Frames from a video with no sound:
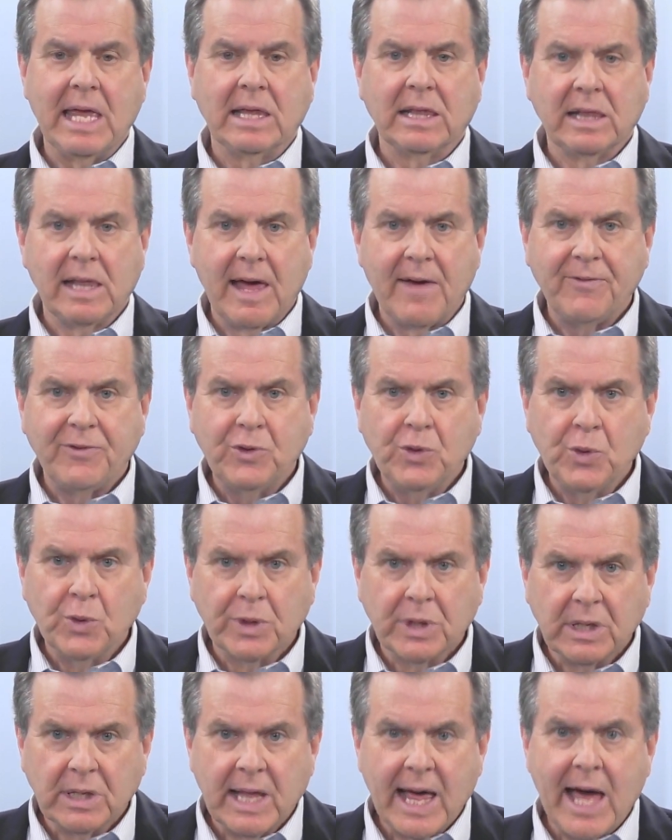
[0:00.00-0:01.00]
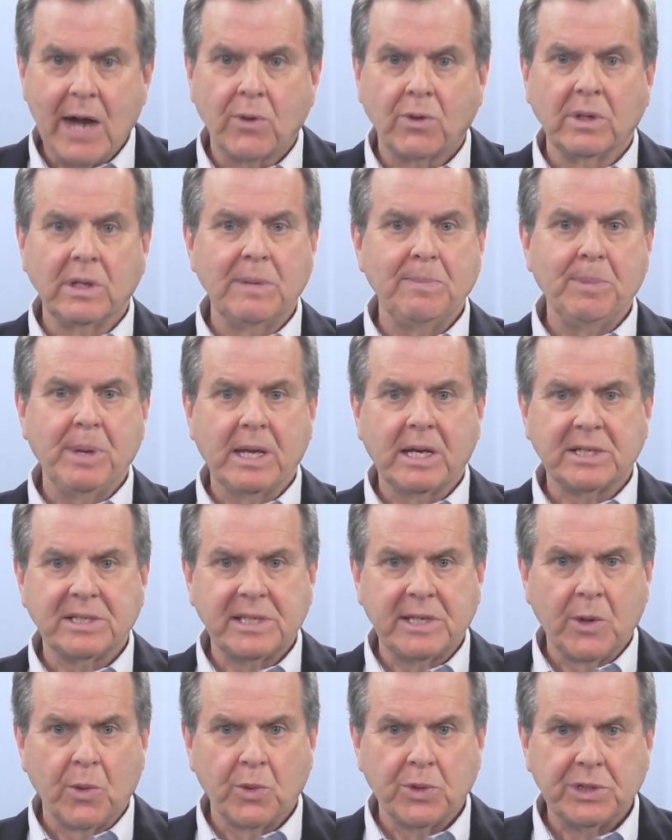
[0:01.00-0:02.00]
It left unilaterally
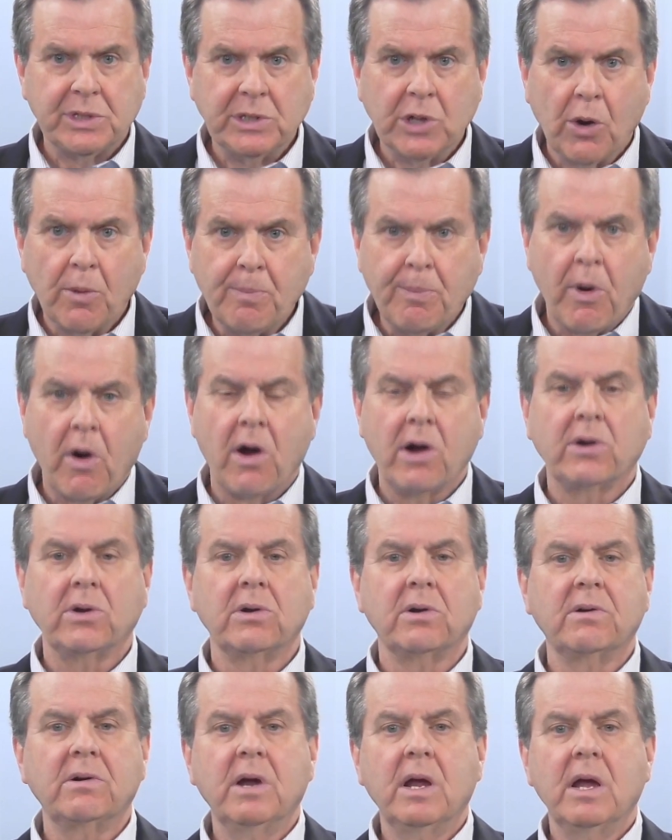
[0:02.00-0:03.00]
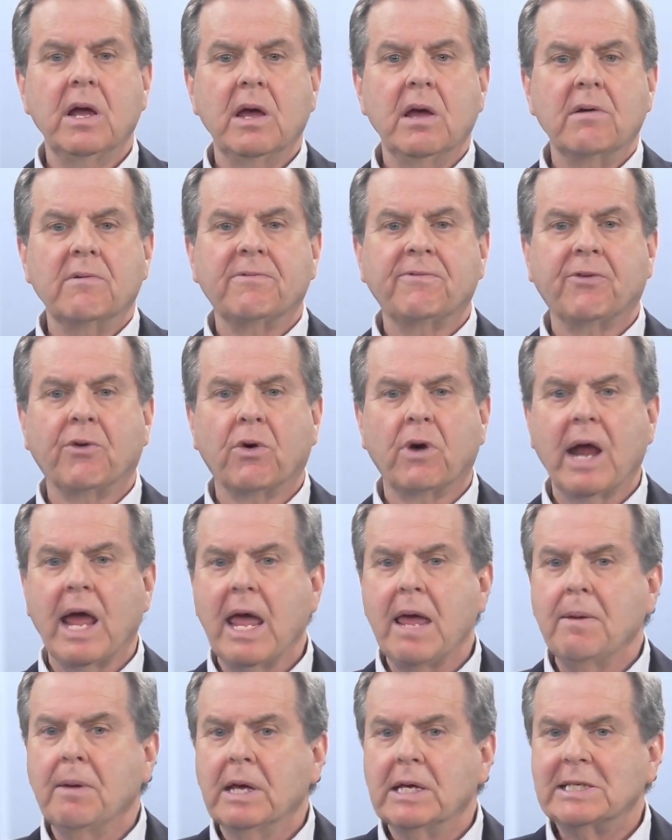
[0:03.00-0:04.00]
because there was no partner for
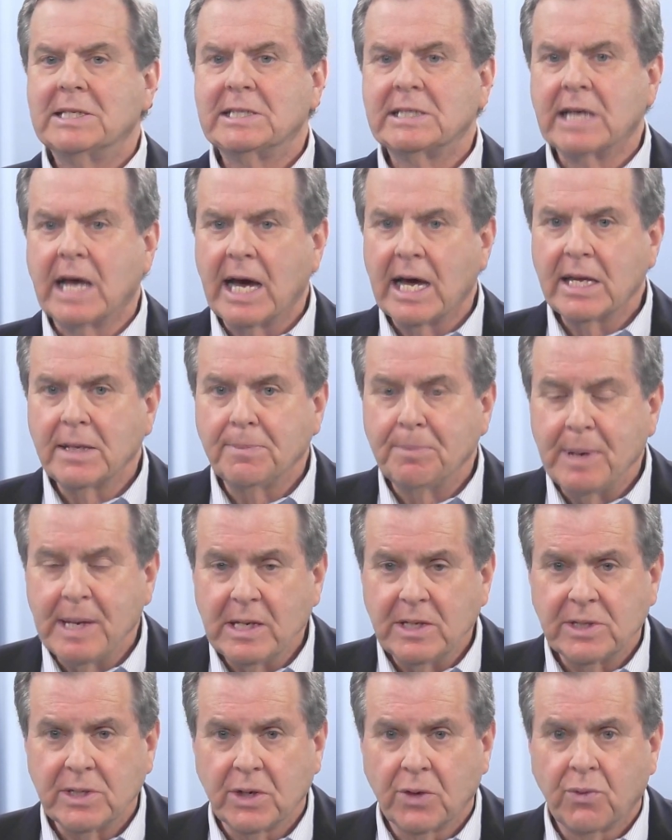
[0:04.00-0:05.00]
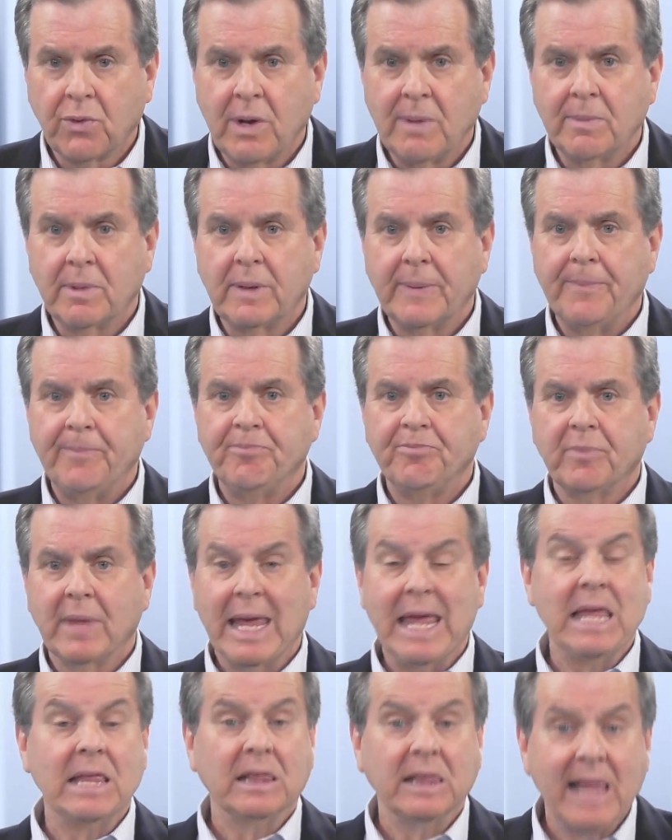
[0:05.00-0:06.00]
a signed peace agreement.
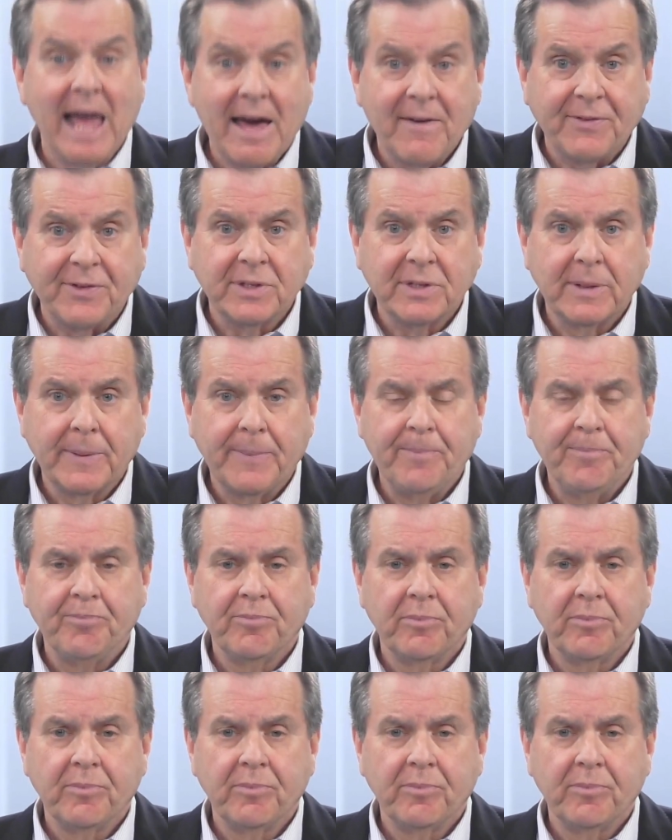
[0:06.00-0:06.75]
It left.